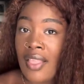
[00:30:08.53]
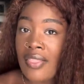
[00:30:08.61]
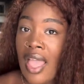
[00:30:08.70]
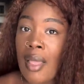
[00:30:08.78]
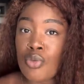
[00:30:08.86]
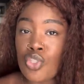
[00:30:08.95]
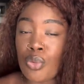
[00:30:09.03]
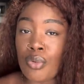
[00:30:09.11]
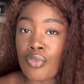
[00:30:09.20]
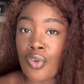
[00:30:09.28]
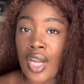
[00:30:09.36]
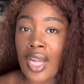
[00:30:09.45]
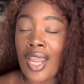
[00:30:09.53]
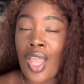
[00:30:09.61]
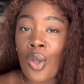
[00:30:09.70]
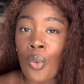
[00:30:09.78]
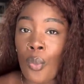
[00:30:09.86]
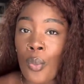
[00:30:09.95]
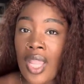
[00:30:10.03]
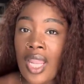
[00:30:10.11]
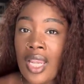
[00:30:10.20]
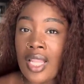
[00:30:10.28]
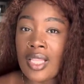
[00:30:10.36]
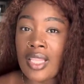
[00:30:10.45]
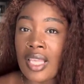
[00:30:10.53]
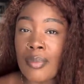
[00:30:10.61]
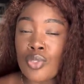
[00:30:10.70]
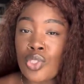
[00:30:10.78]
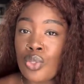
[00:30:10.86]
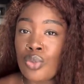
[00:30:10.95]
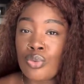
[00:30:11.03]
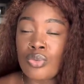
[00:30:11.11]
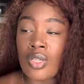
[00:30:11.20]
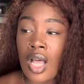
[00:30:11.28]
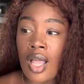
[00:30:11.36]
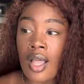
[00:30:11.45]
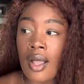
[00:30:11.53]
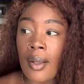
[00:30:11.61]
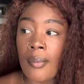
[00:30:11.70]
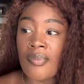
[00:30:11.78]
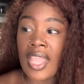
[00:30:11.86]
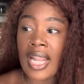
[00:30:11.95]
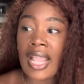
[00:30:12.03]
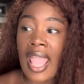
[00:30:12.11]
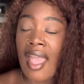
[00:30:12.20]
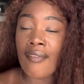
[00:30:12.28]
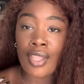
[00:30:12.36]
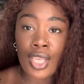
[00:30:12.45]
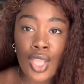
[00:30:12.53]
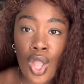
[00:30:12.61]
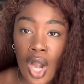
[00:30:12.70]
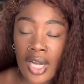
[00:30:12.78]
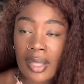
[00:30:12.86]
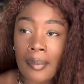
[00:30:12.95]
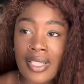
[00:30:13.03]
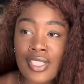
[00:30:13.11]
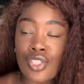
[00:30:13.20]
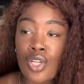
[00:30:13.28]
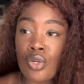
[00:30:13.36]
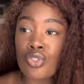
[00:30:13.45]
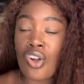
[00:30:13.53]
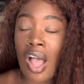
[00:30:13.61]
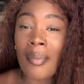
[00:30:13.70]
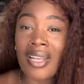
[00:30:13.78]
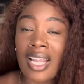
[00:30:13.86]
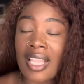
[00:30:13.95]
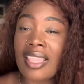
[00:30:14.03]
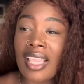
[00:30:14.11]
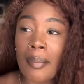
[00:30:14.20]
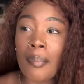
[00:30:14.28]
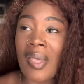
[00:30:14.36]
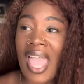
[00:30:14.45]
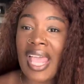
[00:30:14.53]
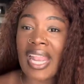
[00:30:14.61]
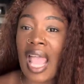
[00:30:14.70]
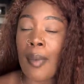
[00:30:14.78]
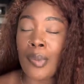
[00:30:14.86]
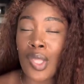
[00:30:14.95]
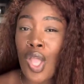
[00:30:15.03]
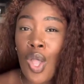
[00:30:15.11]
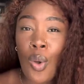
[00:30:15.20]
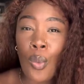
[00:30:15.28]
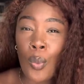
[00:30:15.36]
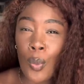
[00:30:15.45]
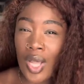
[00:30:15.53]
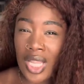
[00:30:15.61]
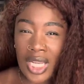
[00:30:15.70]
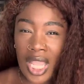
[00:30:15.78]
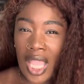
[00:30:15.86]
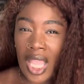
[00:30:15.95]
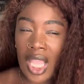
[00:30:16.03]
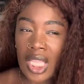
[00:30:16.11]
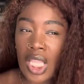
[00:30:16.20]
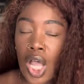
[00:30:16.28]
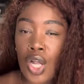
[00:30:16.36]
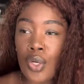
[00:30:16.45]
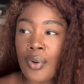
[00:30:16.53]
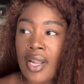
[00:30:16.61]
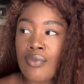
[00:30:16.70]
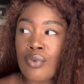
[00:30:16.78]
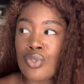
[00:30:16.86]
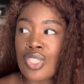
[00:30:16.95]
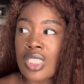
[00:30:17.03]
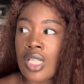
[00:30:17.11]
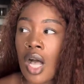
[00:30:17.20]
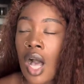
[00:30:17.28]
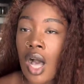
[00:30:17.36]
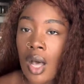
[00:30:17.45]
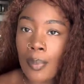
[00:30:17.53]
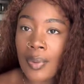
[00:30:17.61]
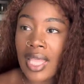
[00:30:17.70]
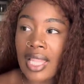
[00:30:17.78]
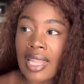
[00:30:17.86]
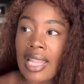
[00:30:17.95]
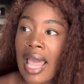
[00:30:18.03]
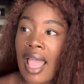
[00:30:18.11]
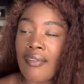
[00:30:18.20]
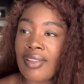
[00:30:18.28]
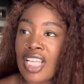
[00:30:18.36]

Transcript: That mutual friend, when them two, they didn't have any arguments, no drama, nothing bad happened. One day, the ungrateful just up and left.